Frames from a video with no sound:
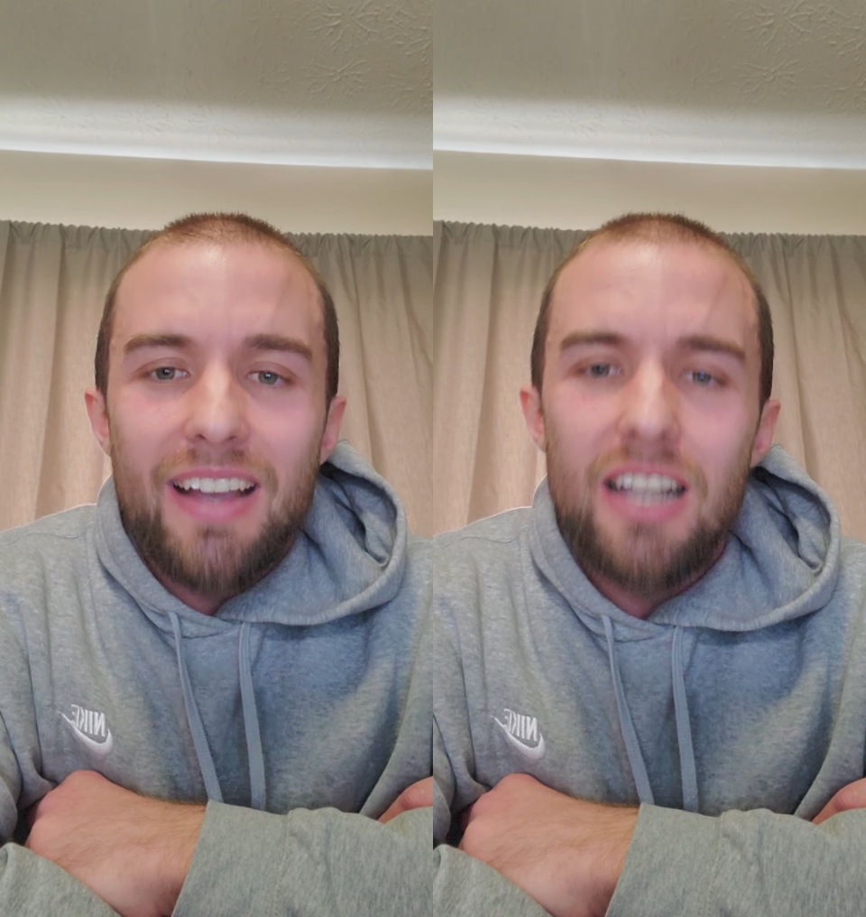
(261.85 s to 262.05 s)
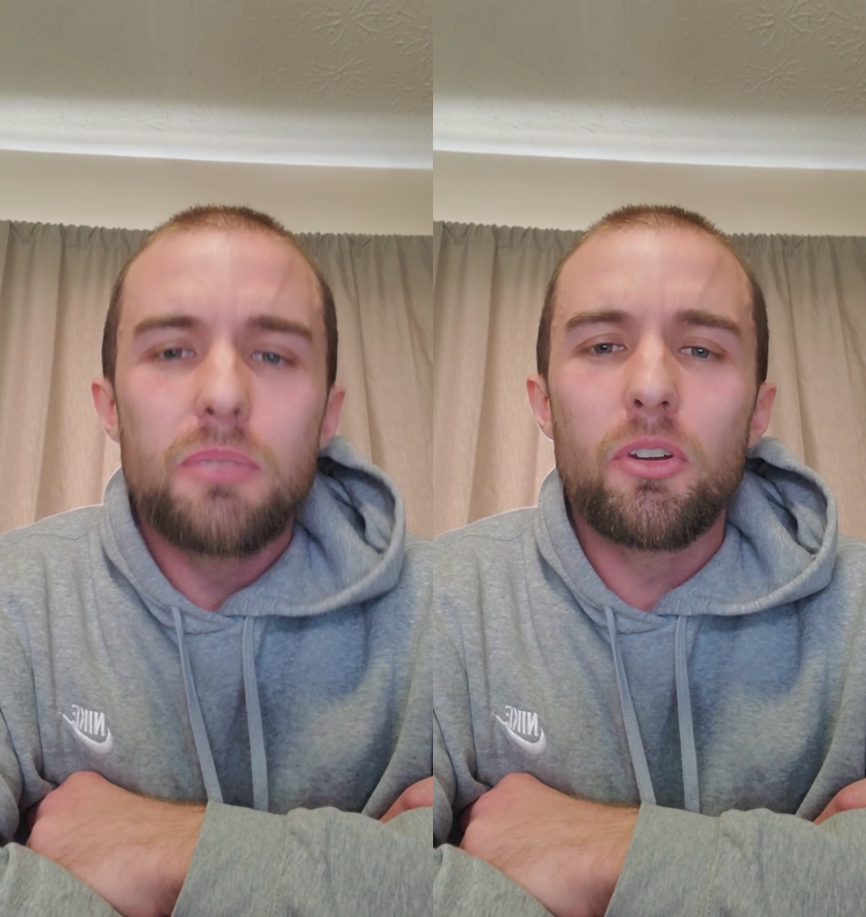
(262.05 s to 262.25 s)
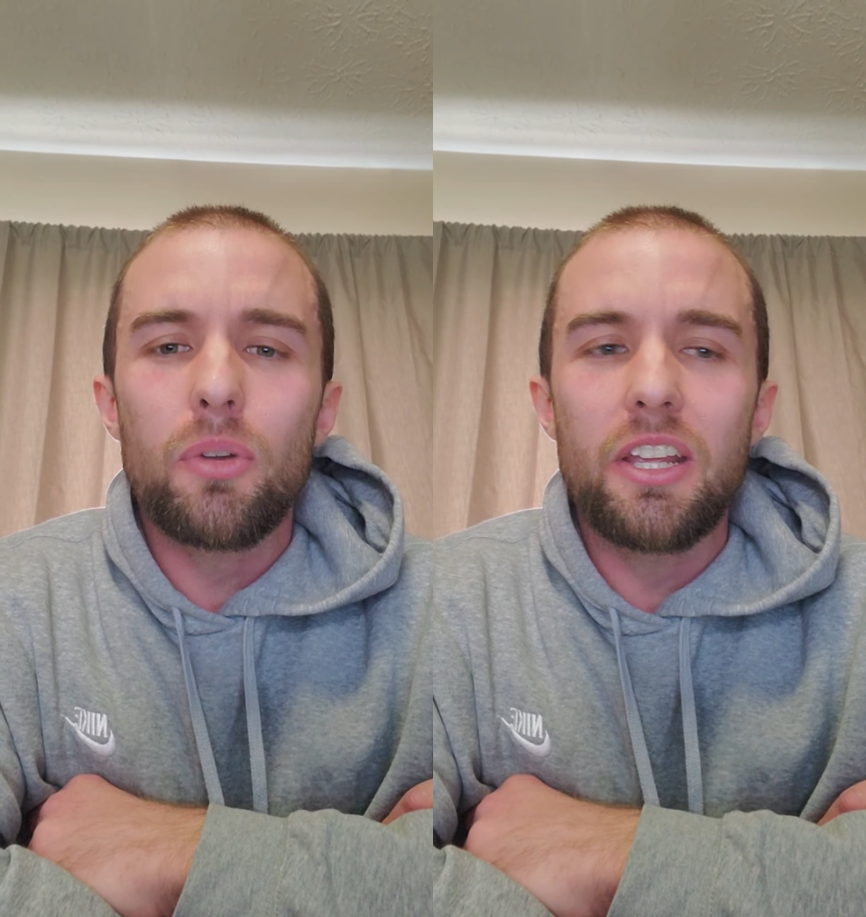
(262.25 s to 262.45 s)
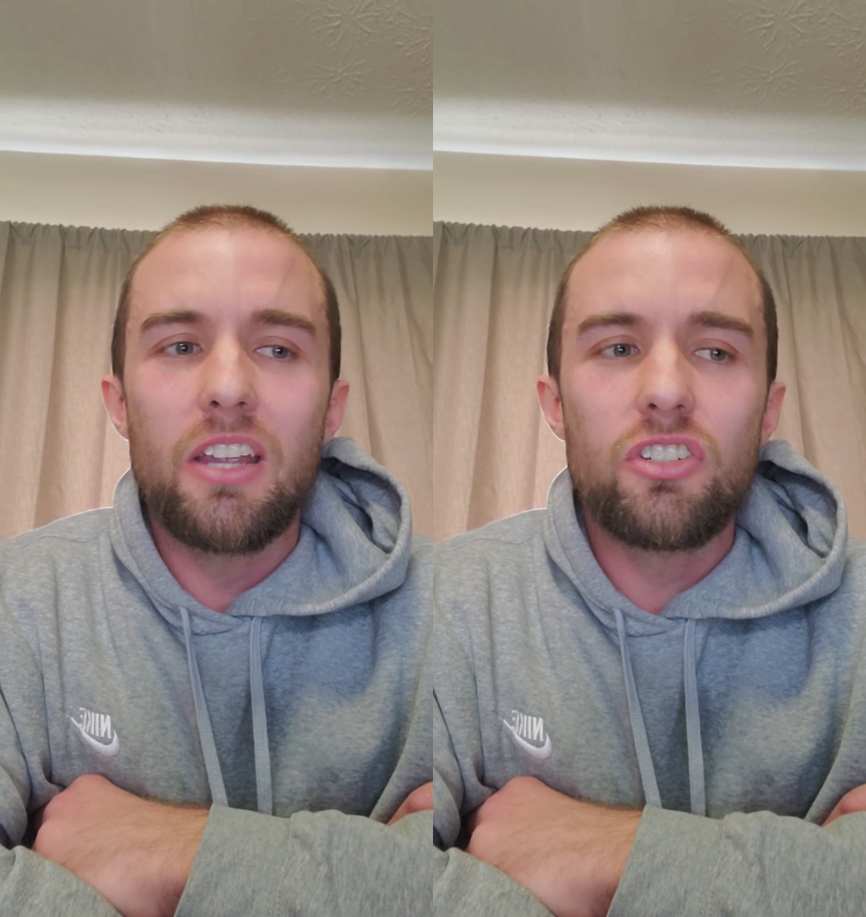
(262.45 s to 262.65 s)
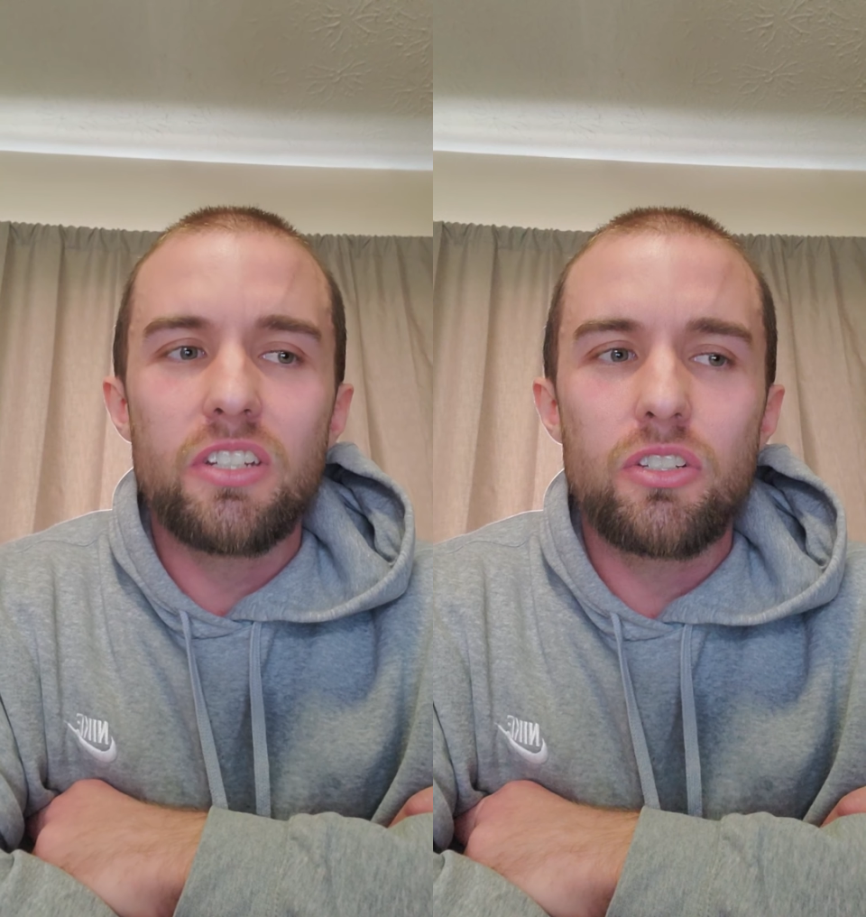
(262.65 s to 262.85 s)
cosmic
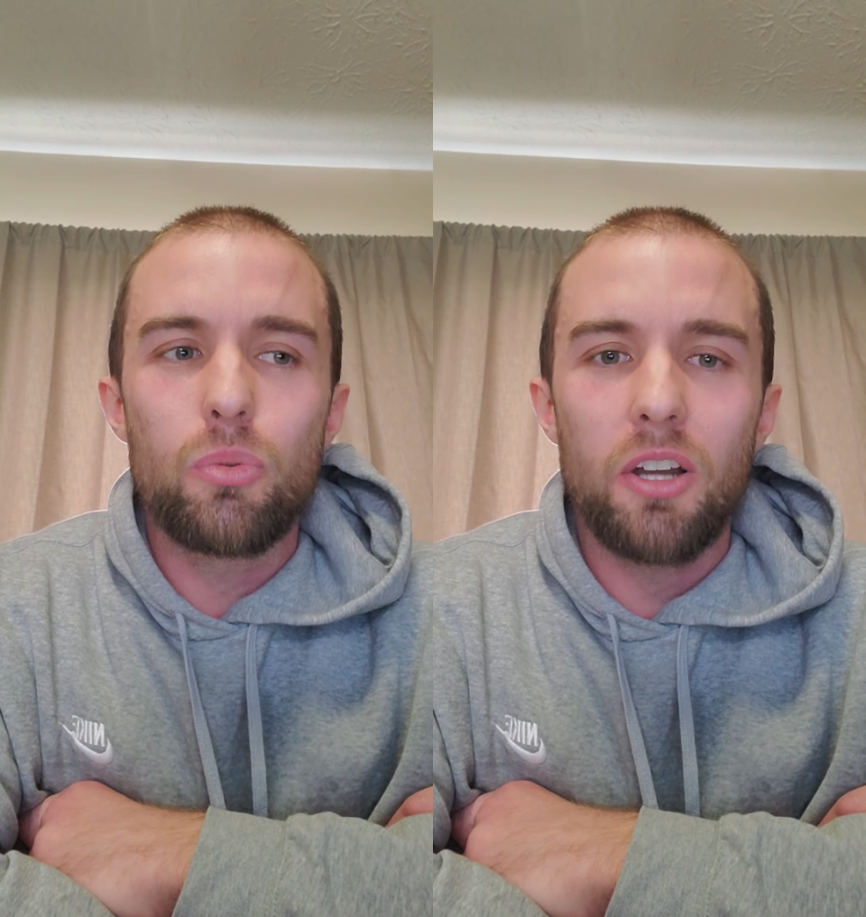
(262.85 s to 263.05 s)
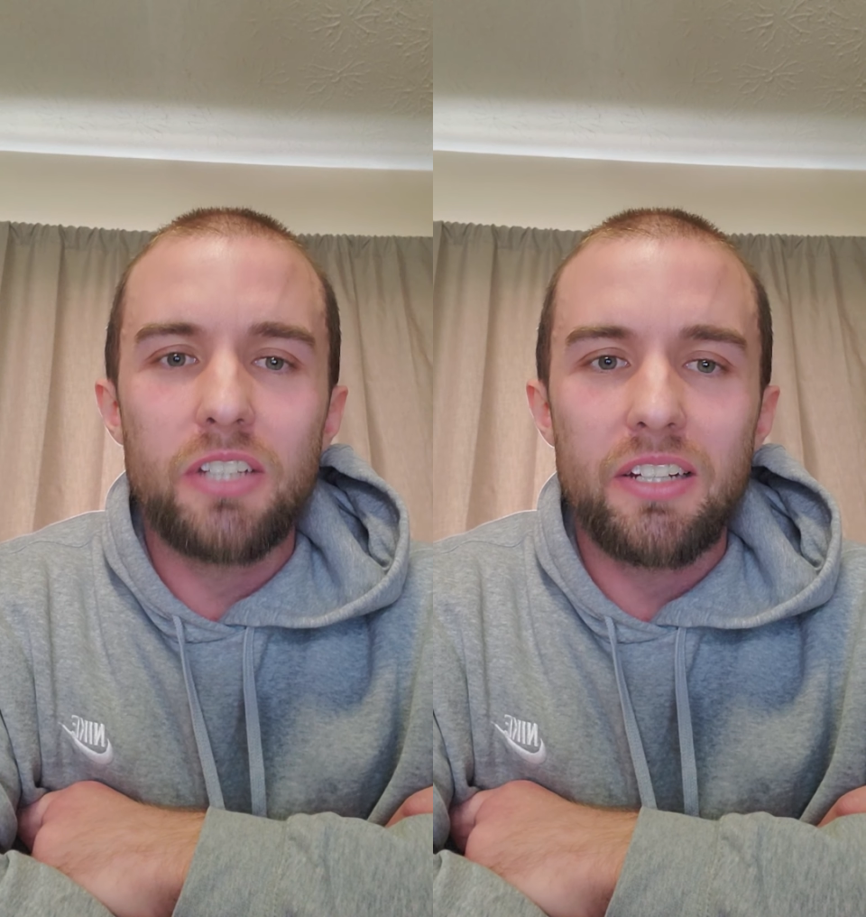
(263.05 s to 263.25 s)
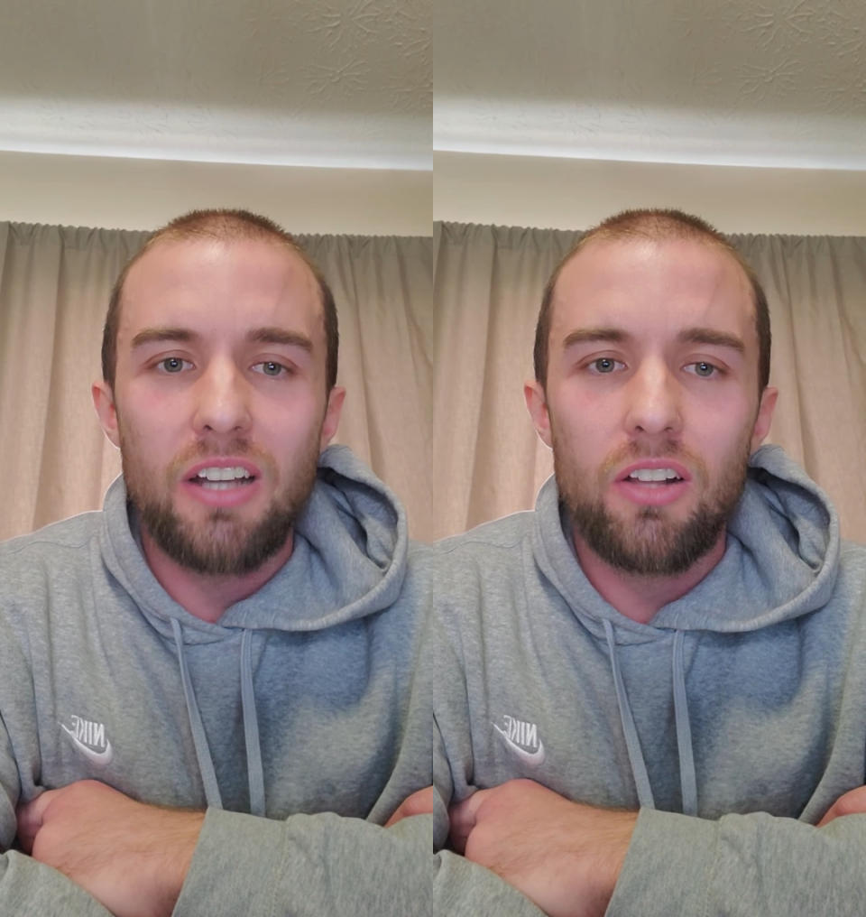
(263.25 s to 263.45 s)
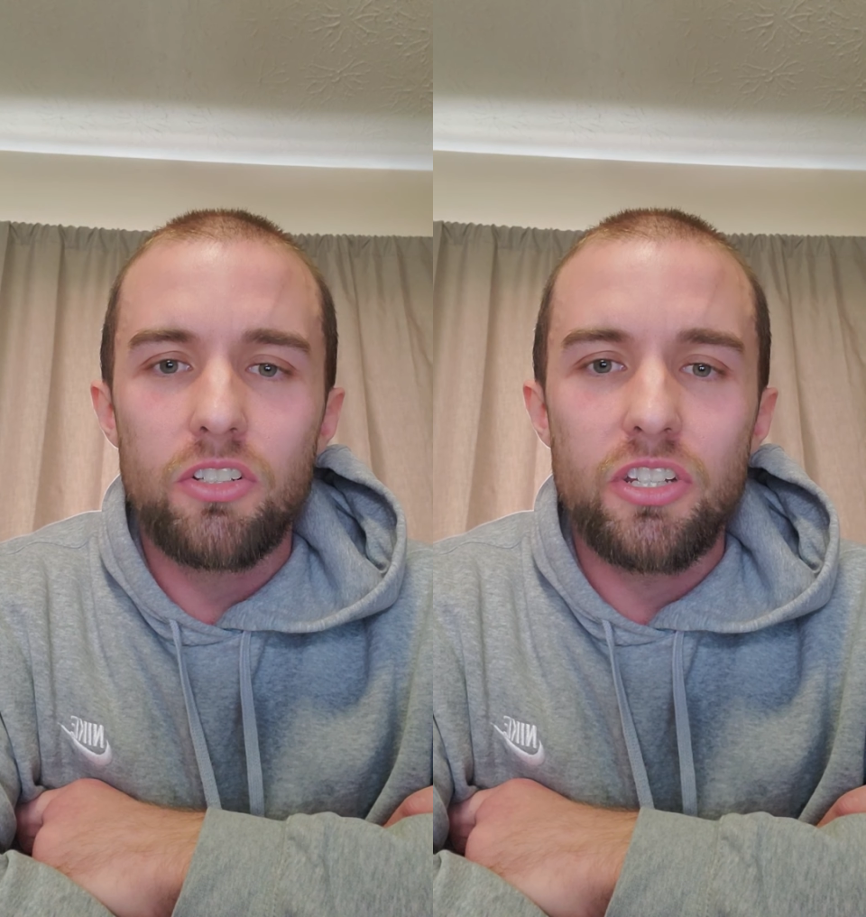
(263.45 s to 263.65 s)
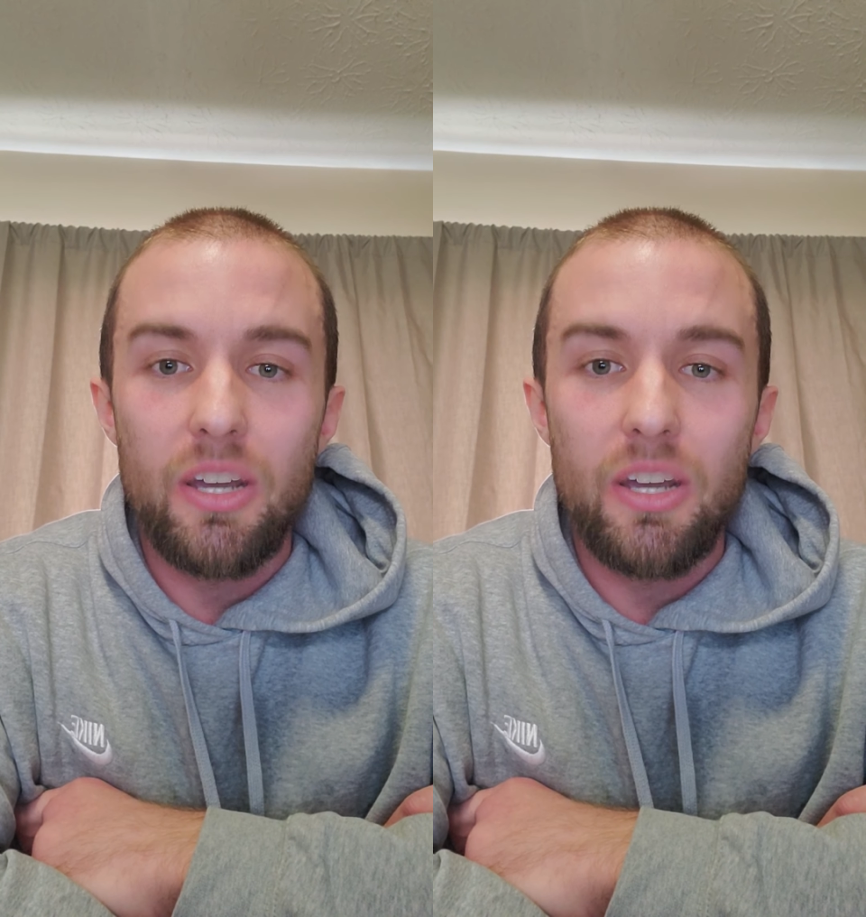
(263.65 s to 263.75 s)
radiation is to our technology